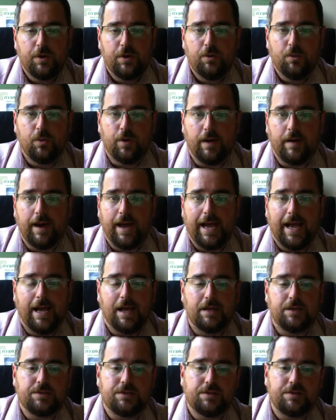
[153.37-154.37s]

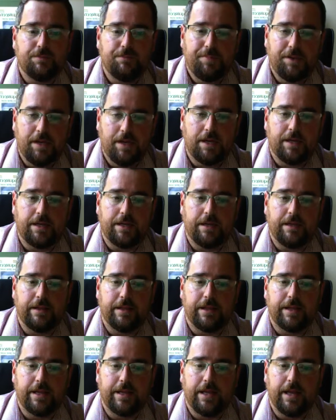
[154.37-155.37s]
whereas PUT in
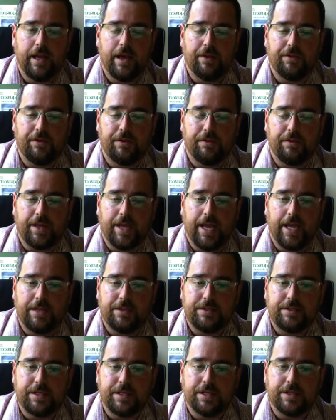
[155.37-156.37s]
the other
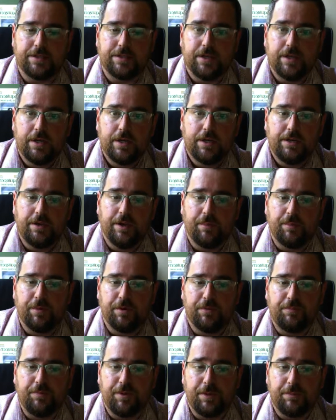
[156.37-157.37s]
case is number
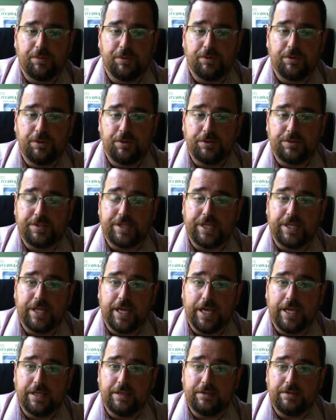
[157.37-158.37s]
of people using
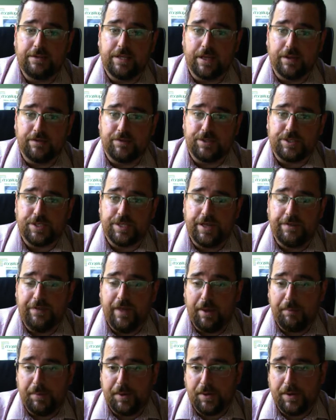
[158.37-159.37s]
a television at
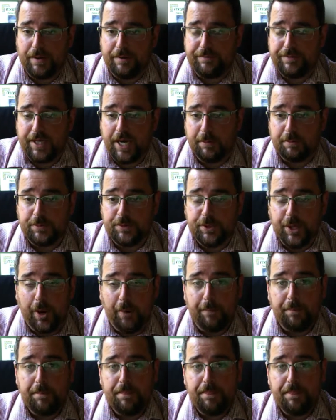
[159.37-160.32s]
that period of time. So